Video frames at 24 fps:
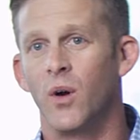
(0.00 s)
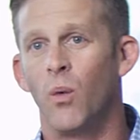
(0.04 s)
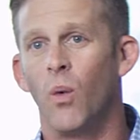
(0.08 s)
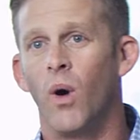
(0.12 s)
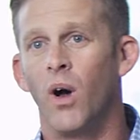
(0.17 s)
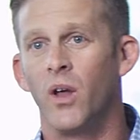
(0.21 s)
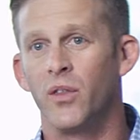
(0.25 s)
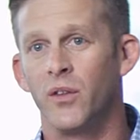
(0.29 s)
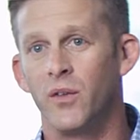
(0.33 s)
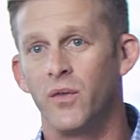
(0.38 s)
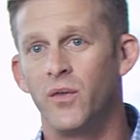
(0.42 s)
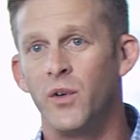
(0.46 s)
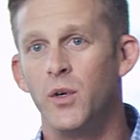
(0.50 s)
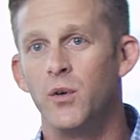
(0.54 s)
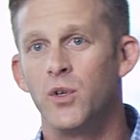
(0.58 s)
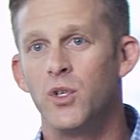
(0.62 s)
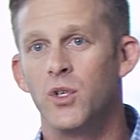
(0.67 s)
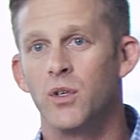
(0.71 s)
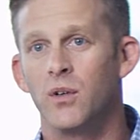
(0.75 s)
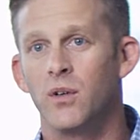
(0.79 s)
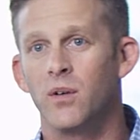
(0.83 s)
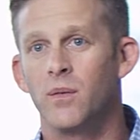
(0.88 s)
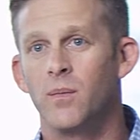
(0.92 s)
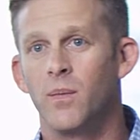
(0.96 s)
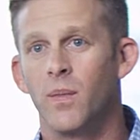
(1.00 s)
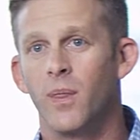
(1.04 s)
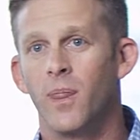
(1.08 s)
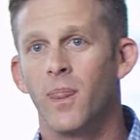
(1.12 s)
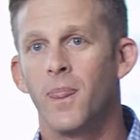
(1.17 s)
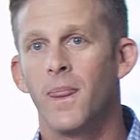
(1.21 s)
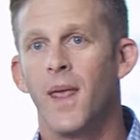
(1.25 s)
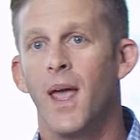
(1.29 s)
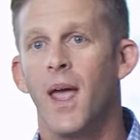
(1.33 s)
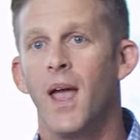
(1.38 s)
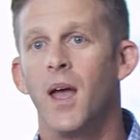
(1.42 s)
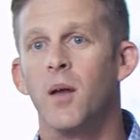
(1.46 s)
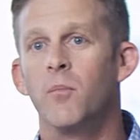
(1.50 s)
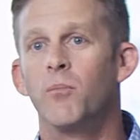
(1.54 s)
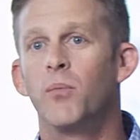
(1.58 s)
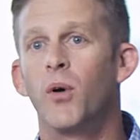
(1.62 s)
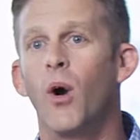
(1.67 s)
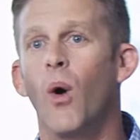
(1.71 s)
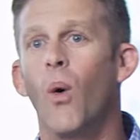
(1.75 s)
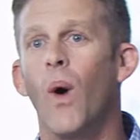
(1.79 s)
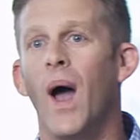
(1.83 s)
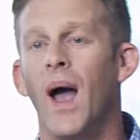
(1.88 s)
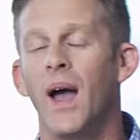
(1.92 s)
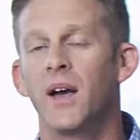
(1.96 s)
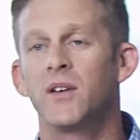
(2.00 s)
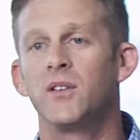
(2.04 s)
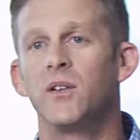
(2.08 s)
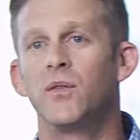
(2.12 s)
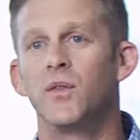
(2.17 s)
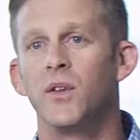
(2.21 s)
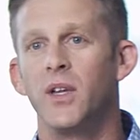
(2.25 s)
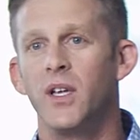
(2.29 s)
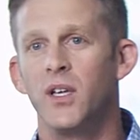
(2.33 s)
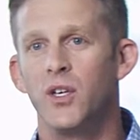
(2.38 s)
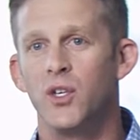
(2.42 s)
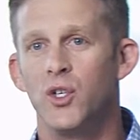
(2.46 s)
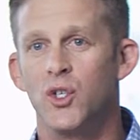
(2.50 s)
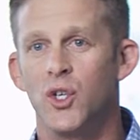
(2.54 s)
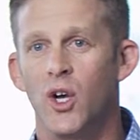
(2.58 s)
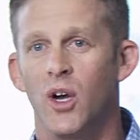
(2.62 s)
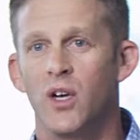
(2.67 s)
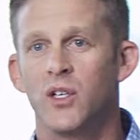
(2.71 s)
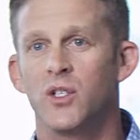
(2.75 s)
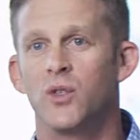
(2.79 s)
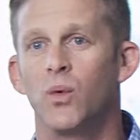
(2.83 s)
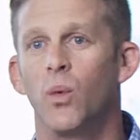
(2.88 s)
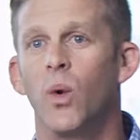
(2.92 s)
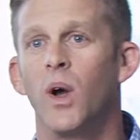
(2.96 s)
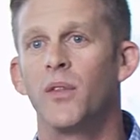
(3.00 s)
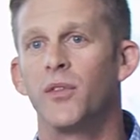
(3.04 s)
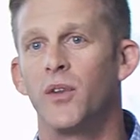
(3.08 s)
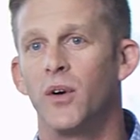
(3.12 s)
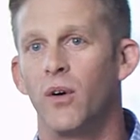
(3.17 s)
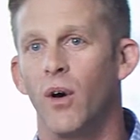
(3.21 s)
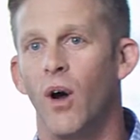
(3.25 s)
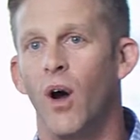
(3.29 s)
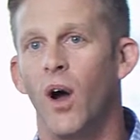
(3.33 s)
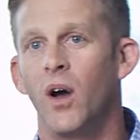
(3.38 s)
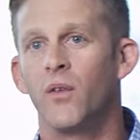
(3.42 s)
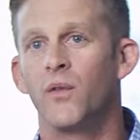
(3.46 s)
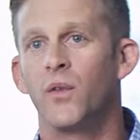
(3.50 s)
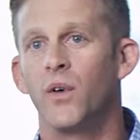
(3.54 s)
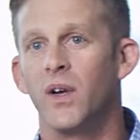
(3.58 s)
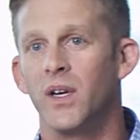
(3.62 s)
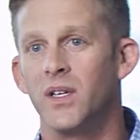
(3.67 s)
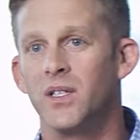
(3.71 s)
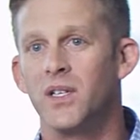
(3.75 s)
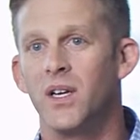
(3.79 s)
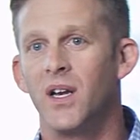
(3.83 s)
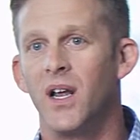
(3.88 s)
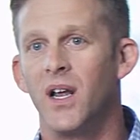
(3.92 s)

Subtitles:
are going to want in the future and proactively adjust what they're offering